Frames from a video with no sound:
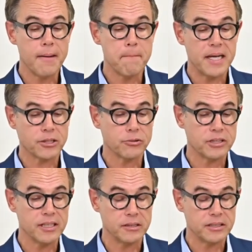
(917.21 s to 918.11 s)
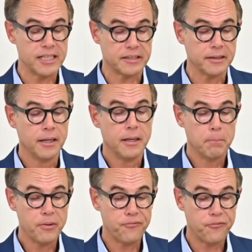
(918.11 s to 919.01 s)
impact utilitarian
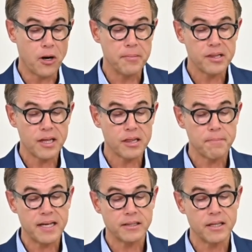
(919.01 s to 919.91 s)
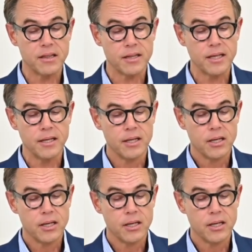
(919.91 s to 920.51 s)
performance expectancy,